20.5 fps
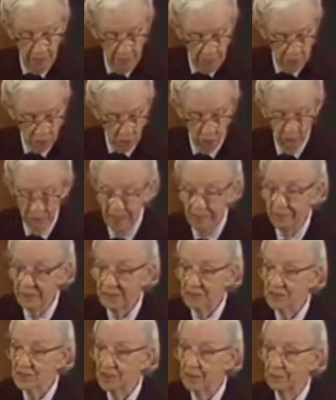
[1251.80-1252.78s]
So maybe
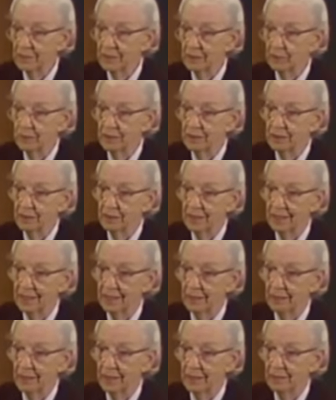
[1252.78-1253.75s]
there's something we can
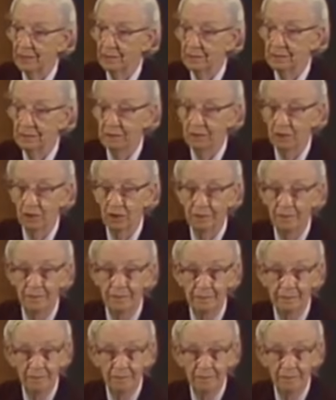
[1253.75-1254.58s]
think about toward